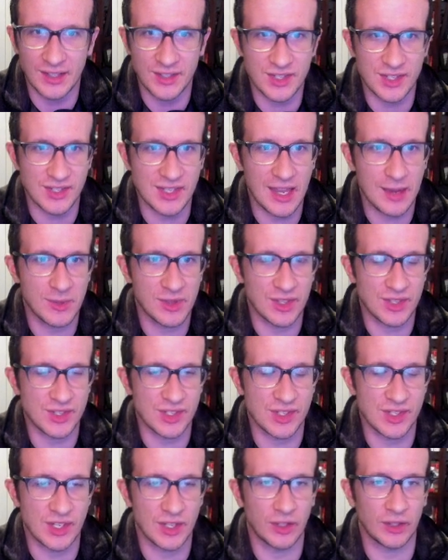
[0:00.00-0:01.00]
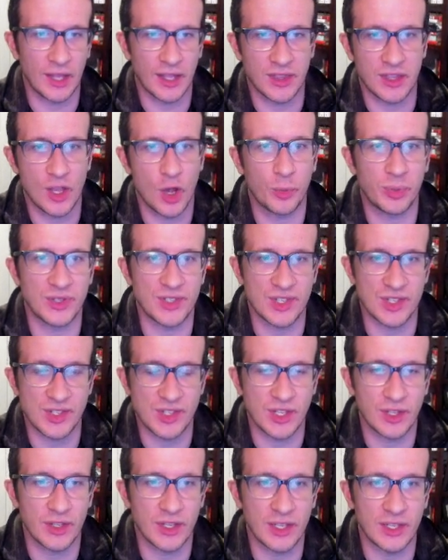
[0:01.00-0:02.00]
And it's the same in the open
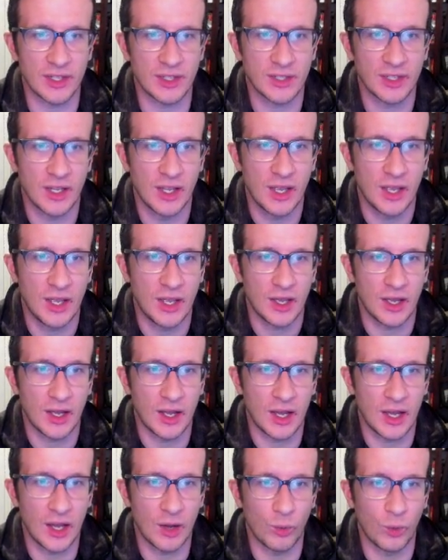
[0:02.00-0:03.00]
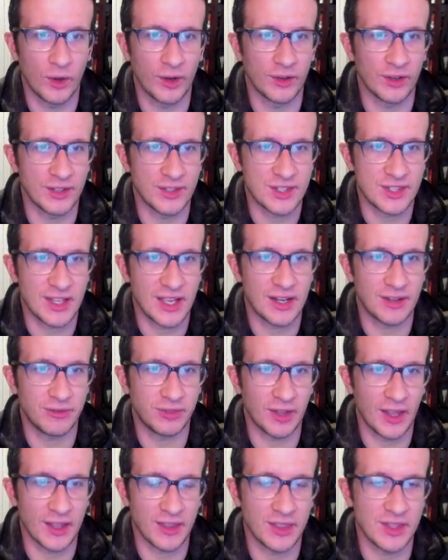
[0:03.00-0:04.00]
Sicilian, where
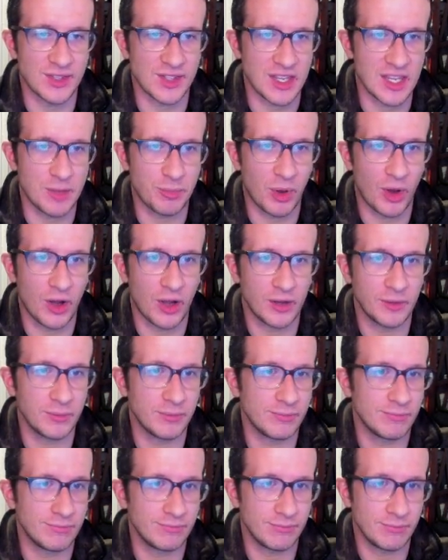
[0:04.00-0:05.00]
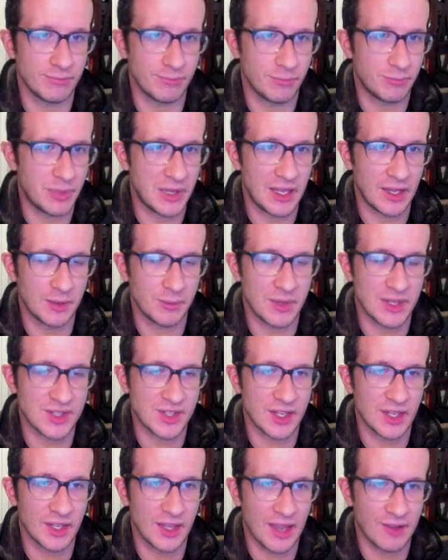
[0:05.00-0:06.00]
instead of like this e pawn being
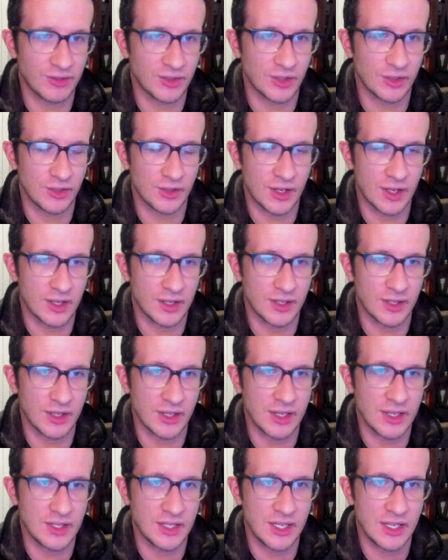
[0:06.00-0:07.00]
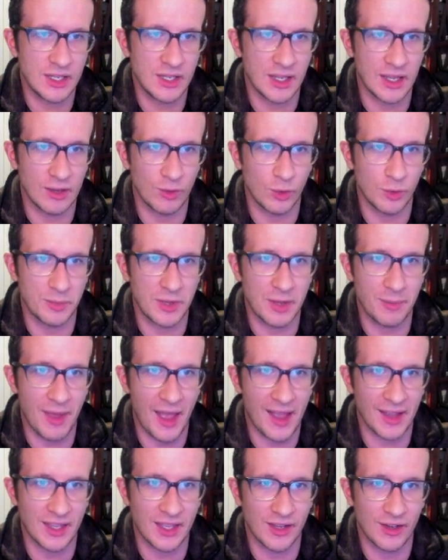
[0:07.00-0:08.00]
missing after ed, it would
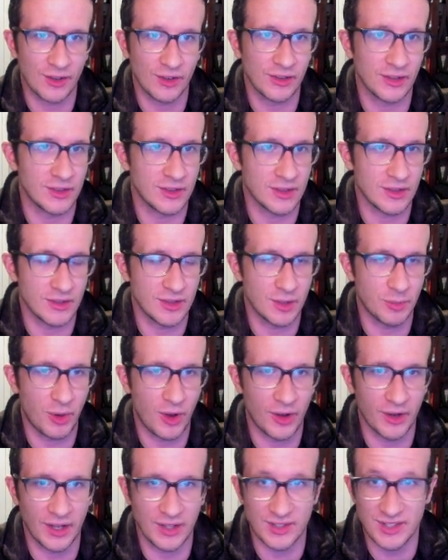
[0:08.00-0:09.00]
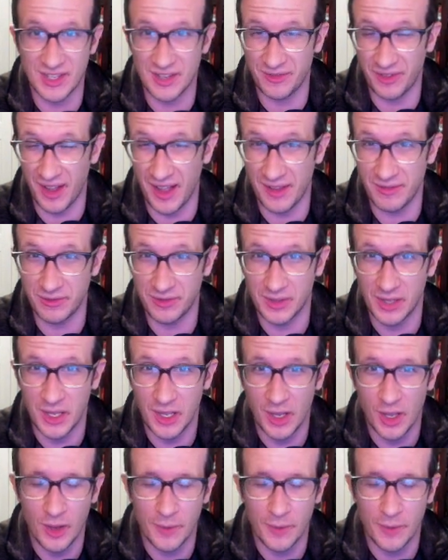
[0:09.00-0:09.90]
be back here and the pawn on c5